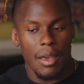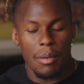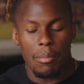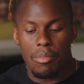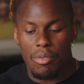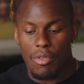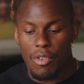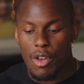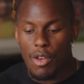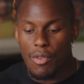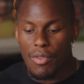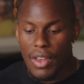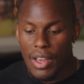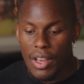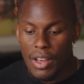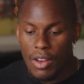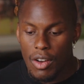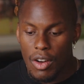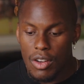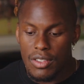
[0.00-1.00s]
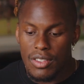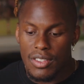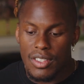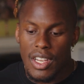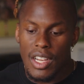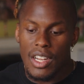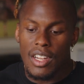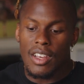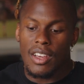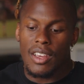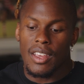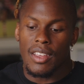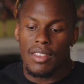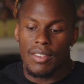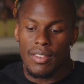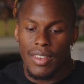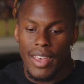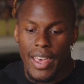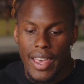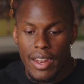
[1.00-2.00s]
improving, constantly
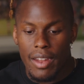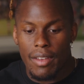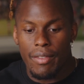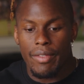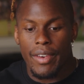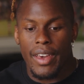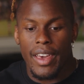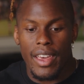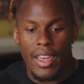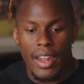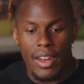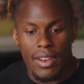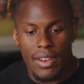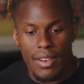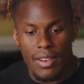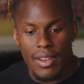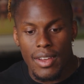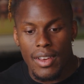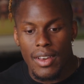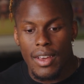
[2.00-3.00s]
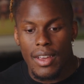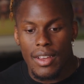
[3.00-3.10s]
looking to innovate, and